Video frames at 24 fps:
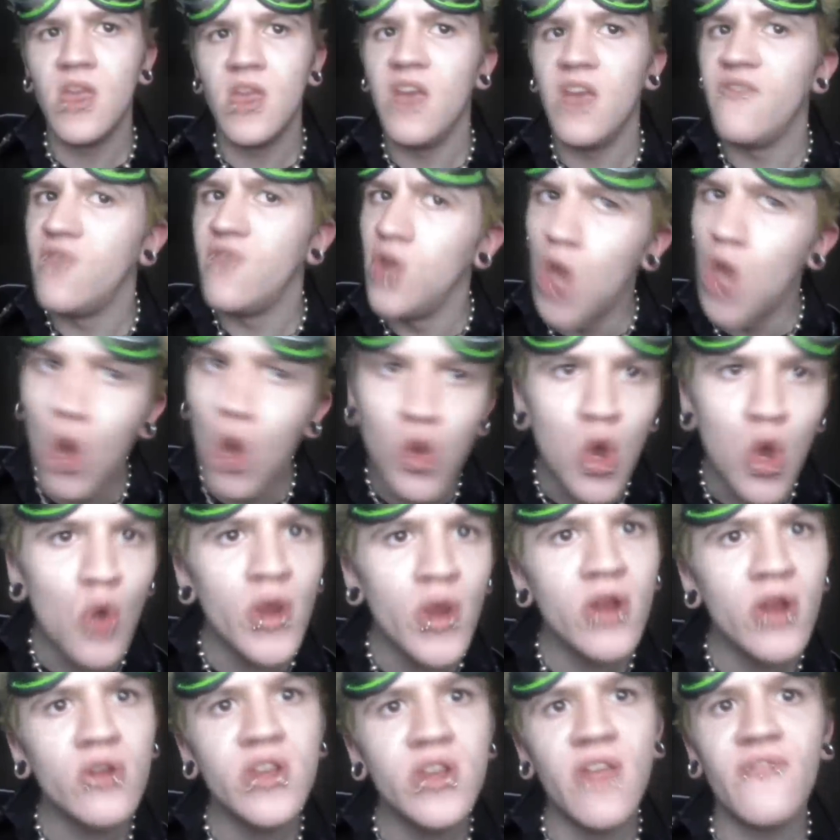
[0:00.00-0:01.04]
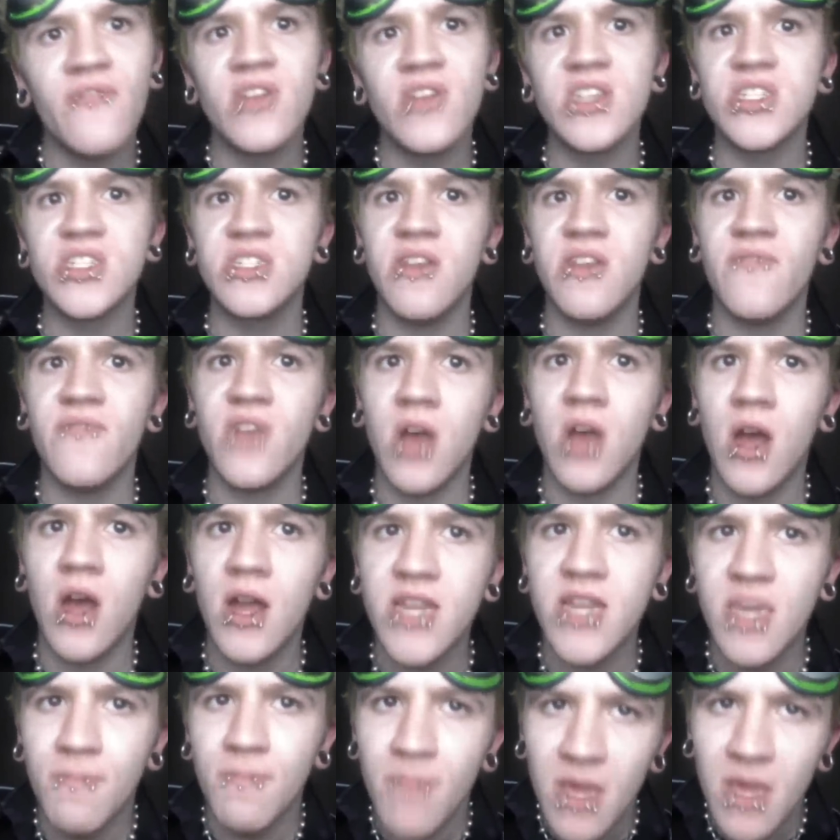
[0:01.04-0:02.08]
If no coherent definition of a
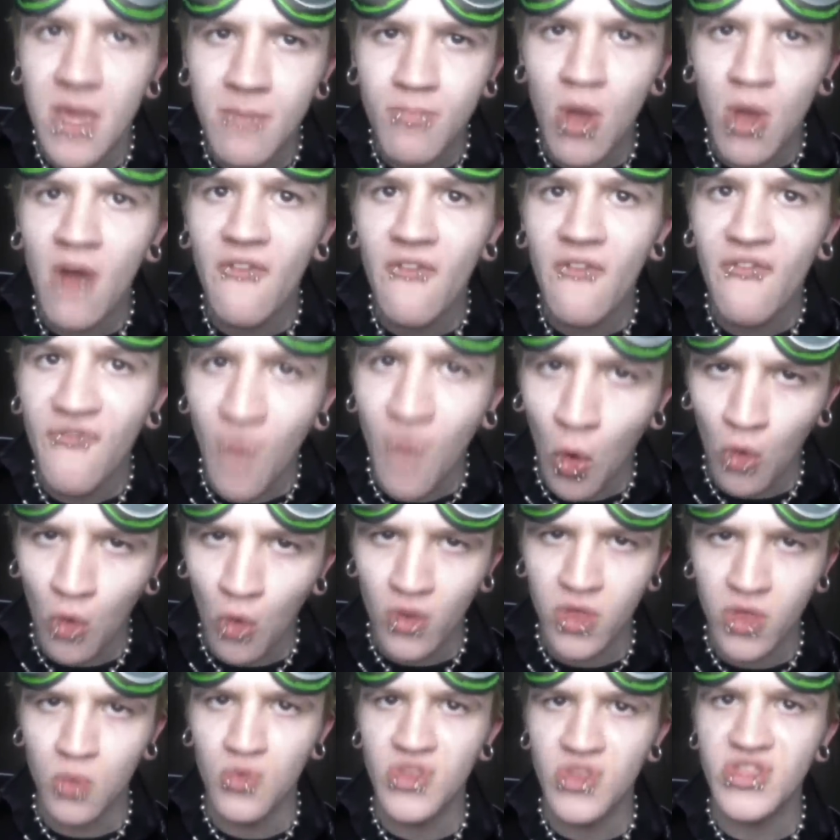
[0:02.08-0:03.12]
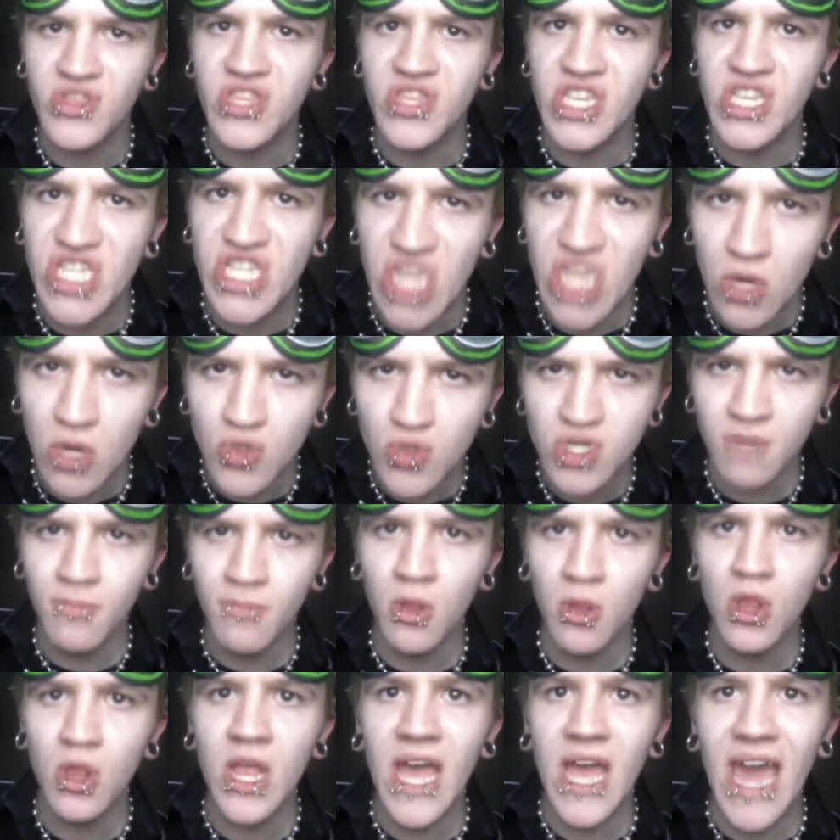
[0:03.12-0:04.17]
god can be brought forth with
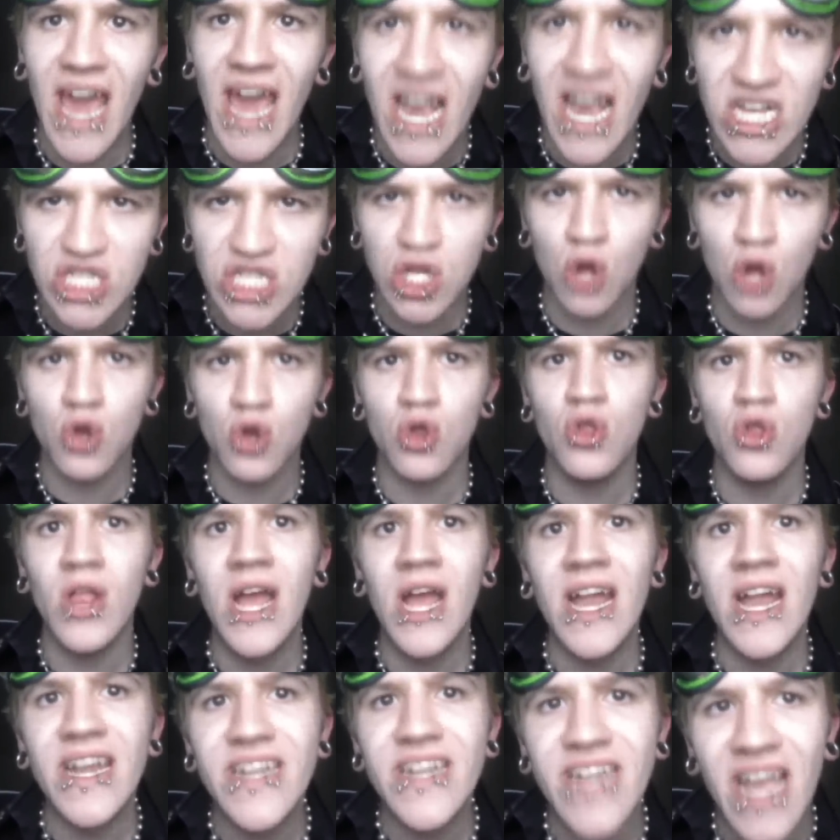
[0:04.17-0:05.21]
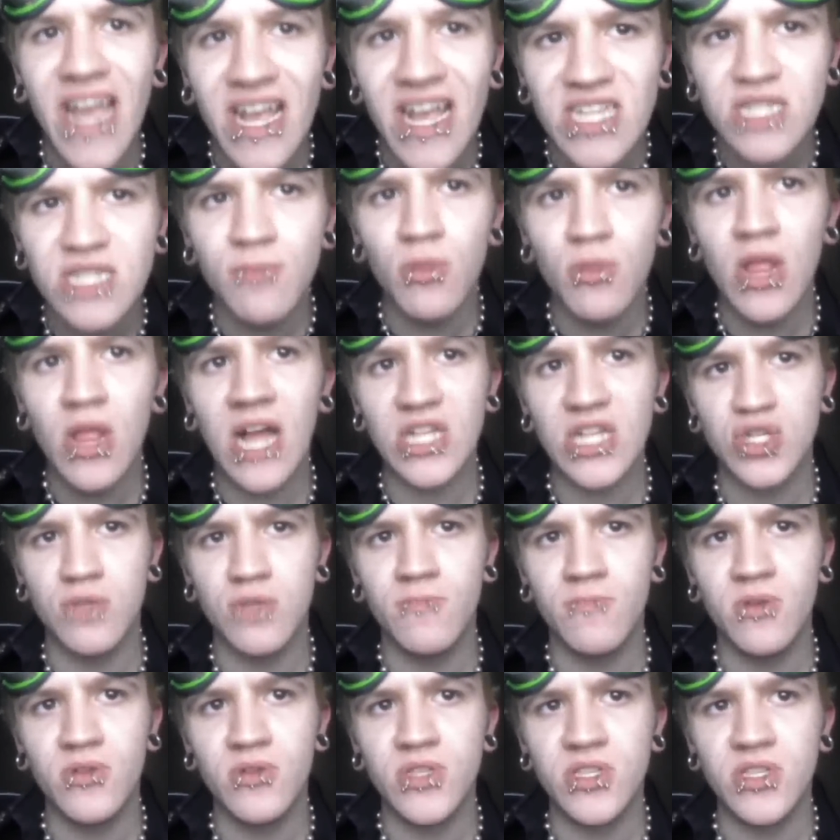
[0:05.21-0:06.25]
distinguishable, external, tangible
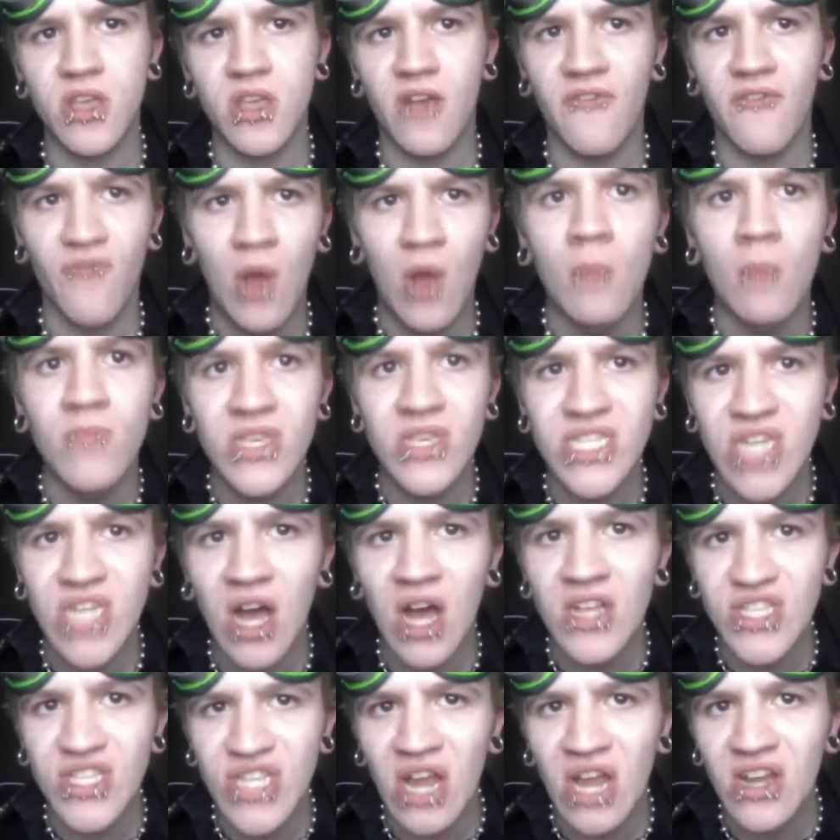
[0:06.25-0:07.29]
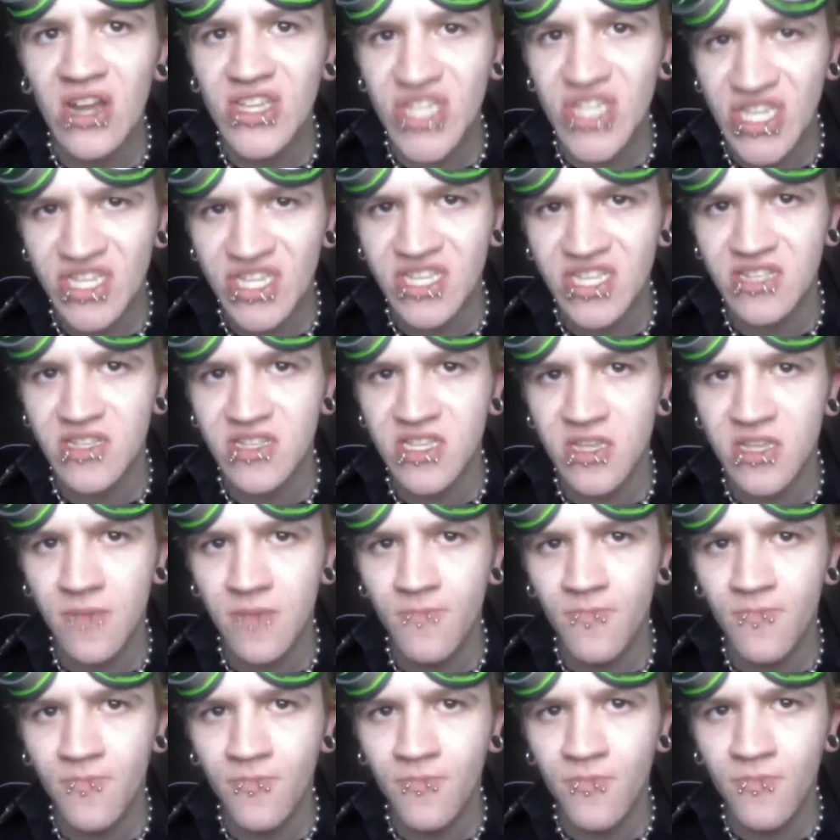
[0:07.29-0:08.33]
attributes from this god's non-existence,
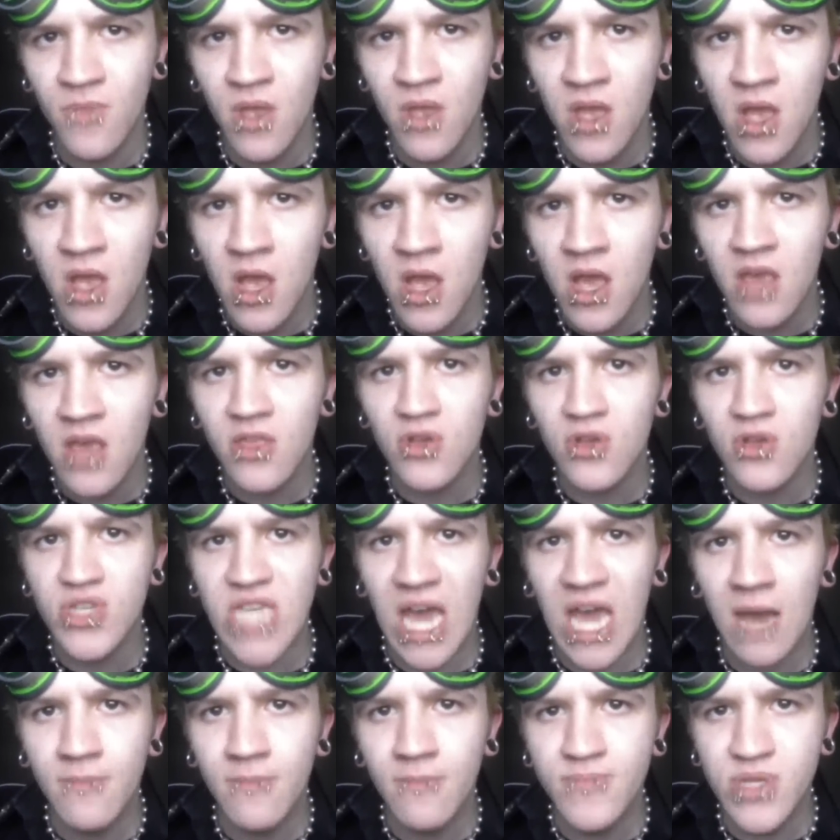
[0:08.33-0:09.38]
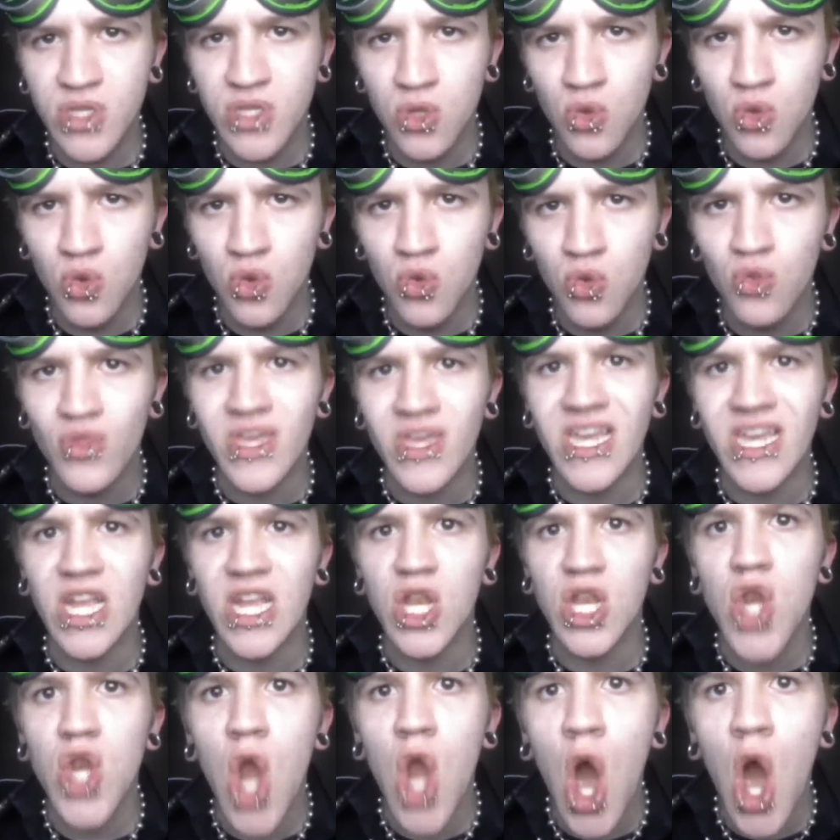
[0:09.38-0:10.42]
there's absolutely
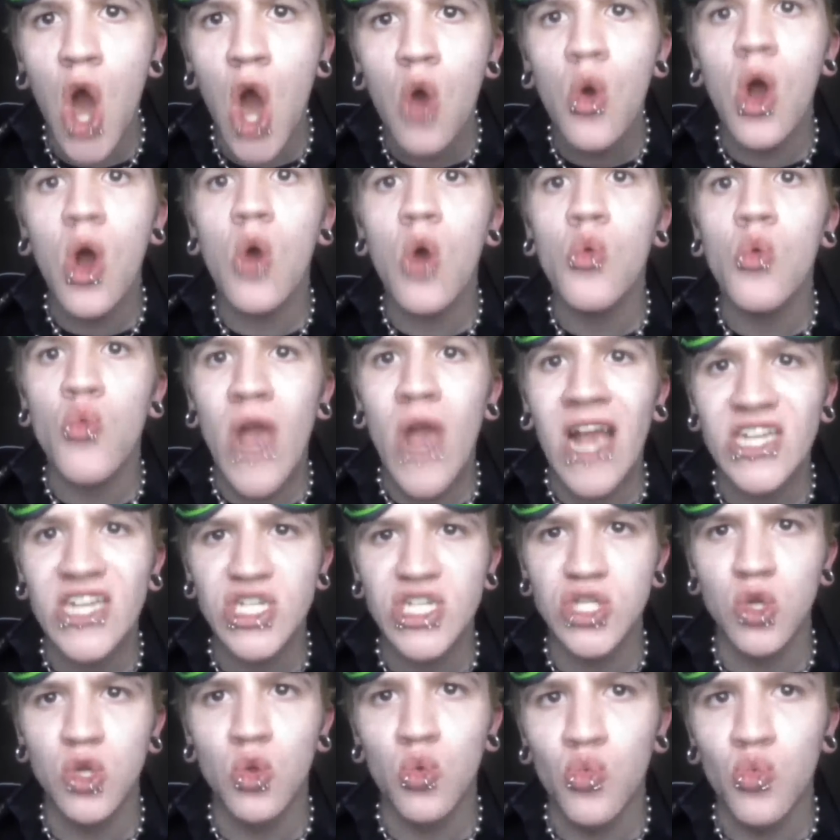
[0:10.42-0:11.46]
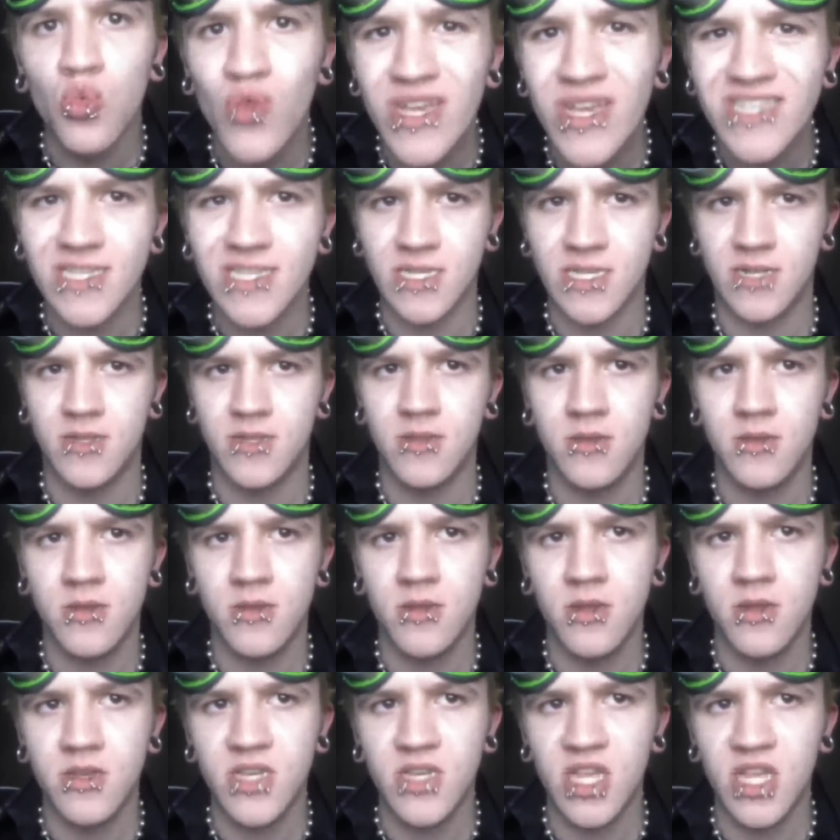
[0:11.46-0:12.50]
no rational reason
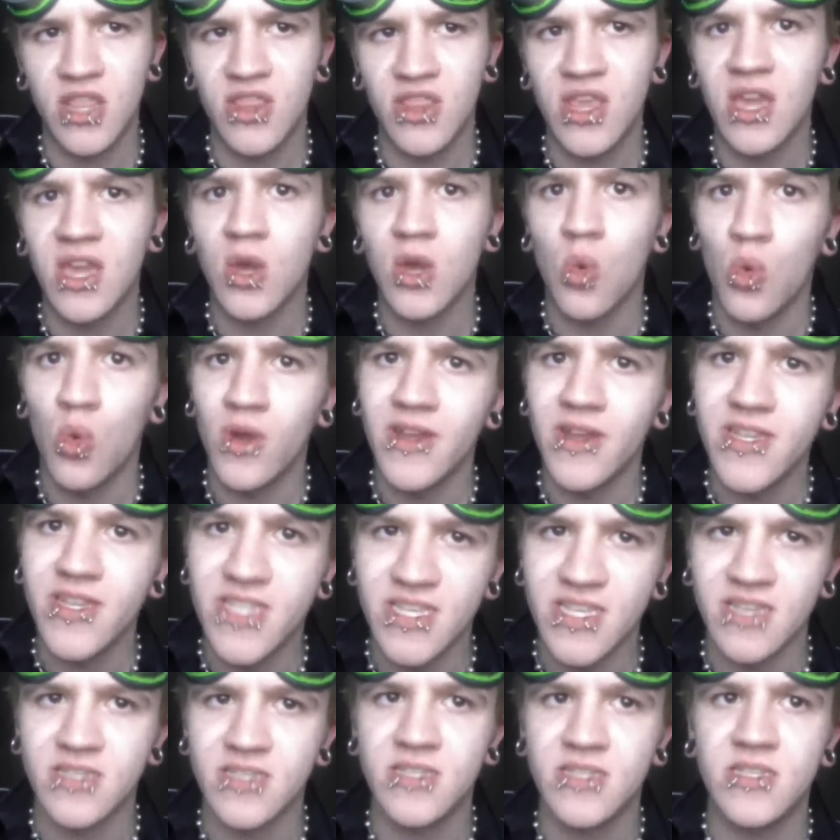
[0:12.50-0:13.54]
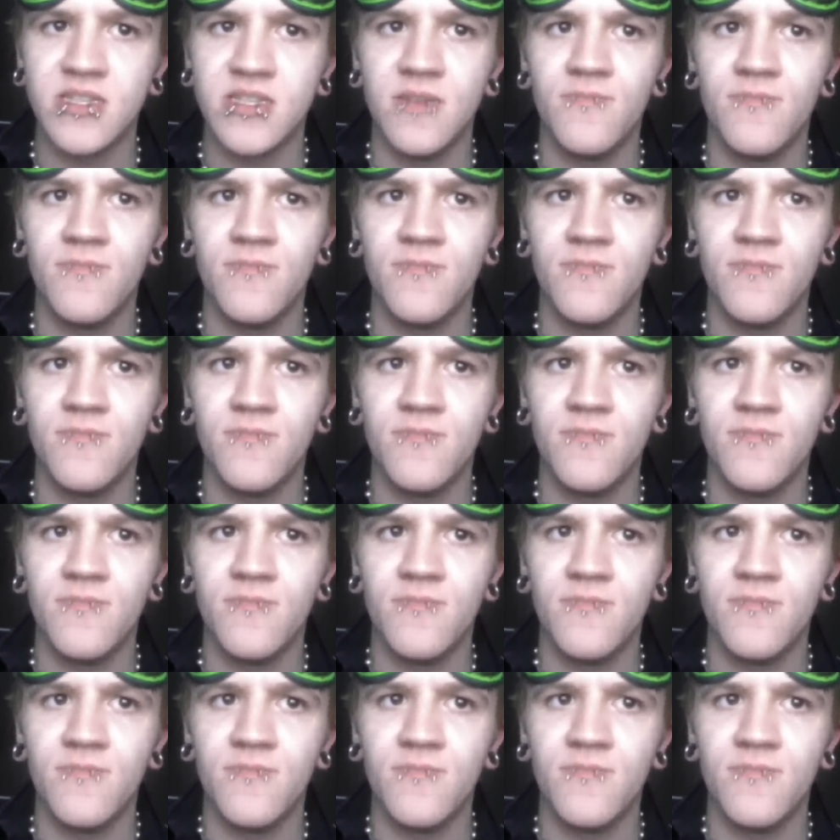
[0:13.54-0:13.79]
to think one exists.